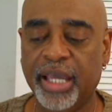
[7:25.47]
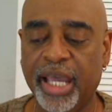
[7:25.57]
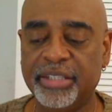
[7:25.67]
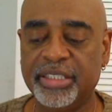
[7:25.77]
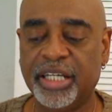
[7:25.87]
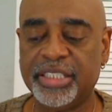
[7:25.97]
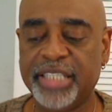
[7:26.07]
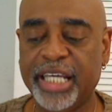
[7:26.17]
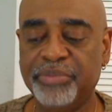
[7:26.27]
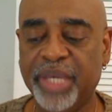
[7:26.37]
and thus
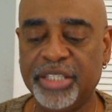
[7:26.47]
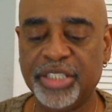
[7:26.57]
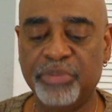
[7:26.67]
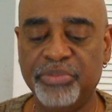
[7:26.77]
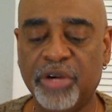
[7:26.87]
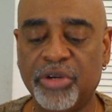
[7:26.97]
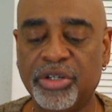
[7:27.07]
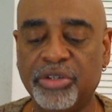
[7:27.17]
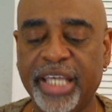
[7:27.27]
that means a miracle